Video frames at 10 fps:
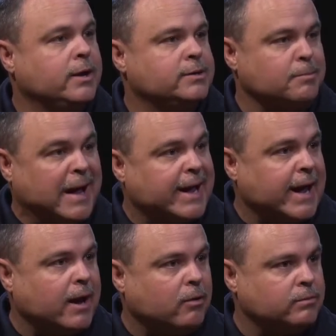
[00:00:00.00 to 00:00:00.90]
to back
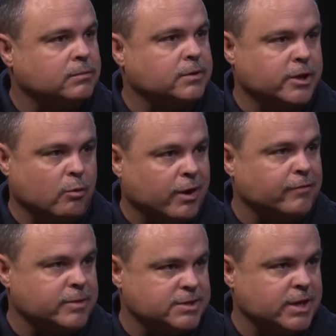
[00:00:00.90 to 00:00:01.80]
out, get away
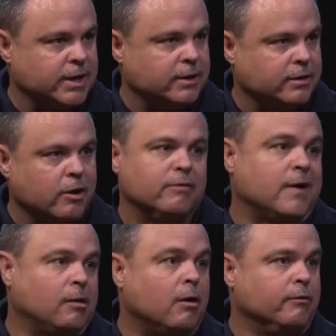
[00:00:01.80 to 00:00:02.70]
from the scene, notify
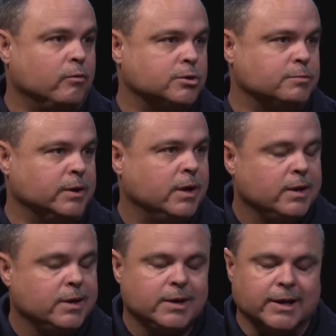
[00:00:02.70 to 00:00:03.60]
law enforcement
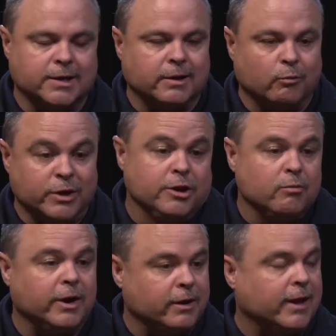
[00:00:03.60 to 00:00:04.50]
it, we do
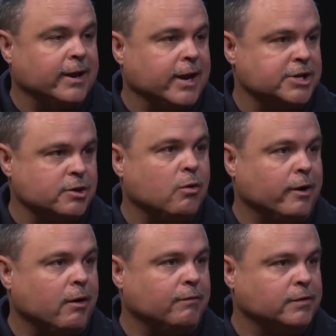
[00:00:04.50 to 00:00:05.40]
run into that occasion quite
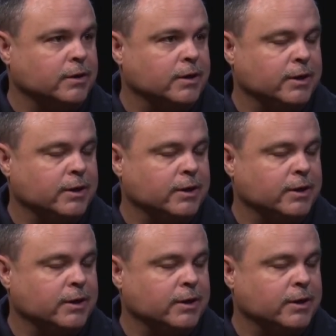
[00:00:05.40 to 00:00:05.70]
often.